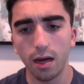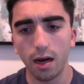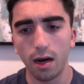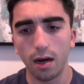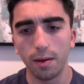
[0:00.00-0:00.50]

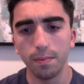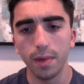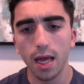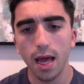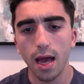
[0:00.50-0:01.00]

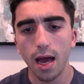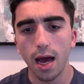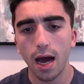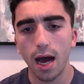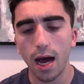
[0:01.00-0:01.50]

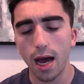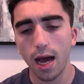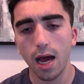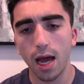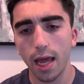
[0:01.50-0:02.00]

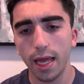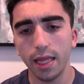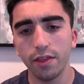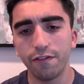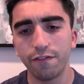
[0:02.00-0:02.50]

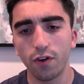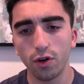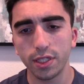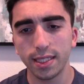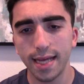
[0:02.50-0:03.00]
In the
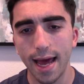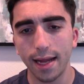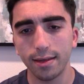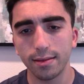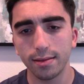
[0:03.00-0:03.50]
first
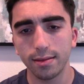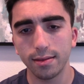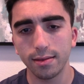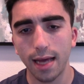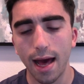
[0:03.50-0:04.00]
set,
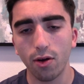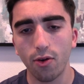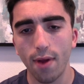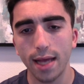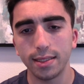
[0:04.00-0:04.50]

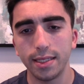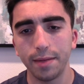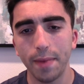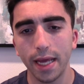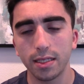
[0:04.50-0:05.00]
Alcaraz
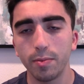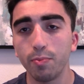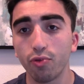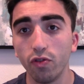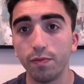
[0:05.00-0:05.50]
did make some
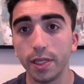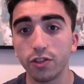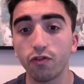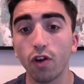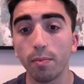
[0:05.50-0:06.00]
improvements
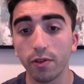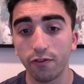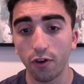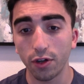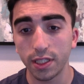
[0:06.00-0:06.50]
from the
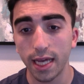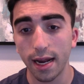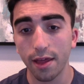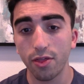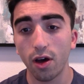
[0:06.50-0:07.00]
first
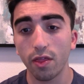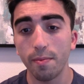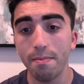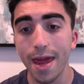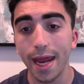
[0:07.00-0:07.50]
set. I thought the
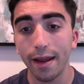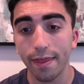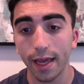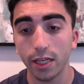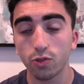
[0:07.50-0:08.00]
main
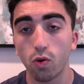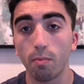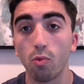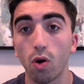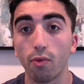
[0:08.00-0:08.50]
things were
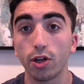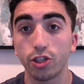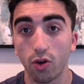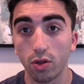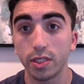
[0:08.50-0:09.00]
more
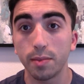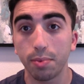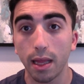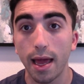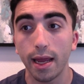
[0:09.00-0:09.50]
returns in
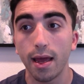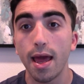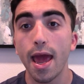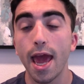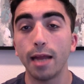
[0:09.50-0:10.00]
play
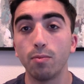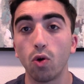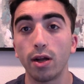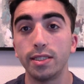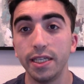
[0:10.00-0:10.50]
and
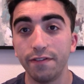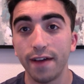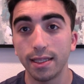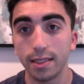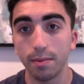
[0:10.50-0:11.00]
more
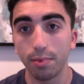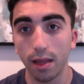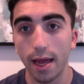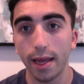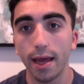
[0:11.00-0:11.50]
defense in
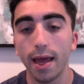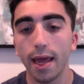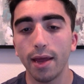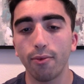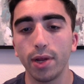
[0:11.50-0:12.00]
play.
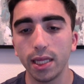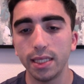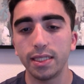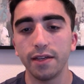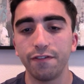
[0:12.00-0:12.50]
It really
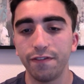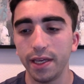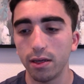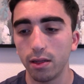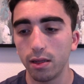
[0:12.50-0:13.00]
did
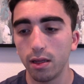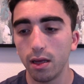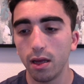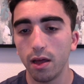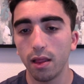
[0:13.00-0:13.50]
feel
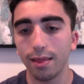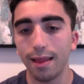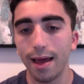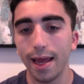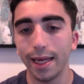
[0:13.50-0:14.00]

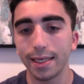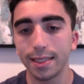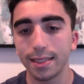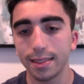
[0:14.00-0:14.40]
like